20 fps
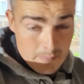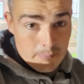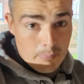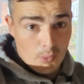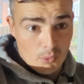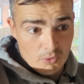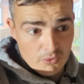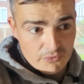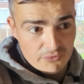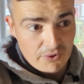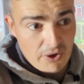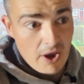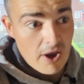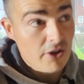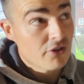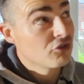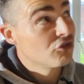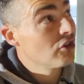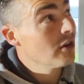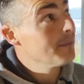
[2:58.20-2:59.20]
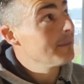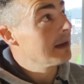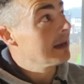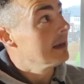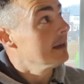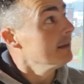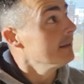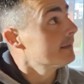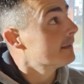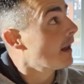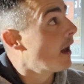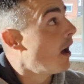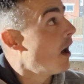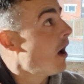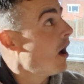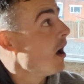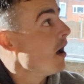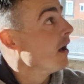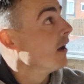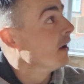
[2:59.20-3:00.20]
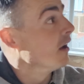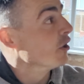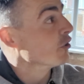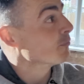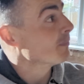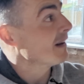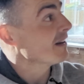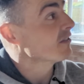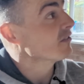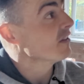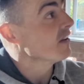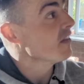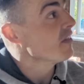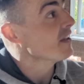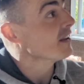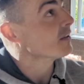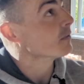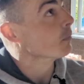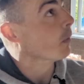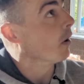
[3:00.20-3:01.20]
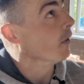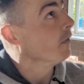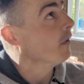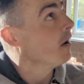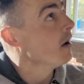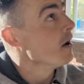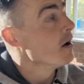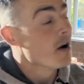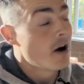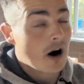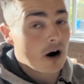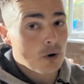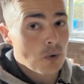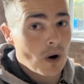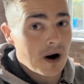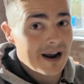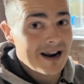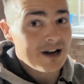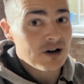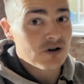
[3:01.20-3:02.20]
But chimneys, especially this one, are quite